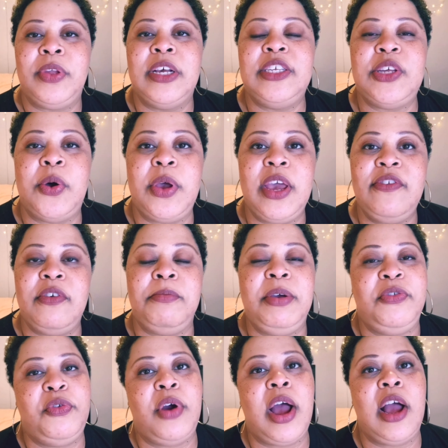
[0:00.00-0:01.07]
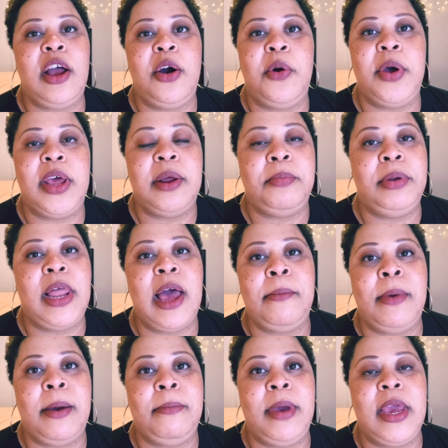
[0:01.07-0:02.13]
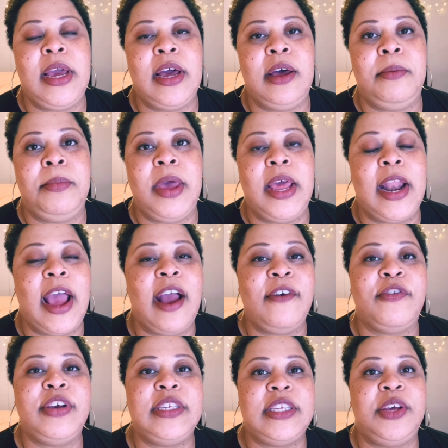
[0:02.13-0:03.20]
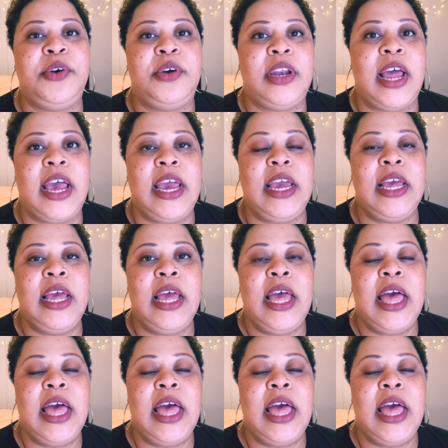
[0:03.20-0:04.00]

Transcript: So even before I go and apply my makeup and every single night,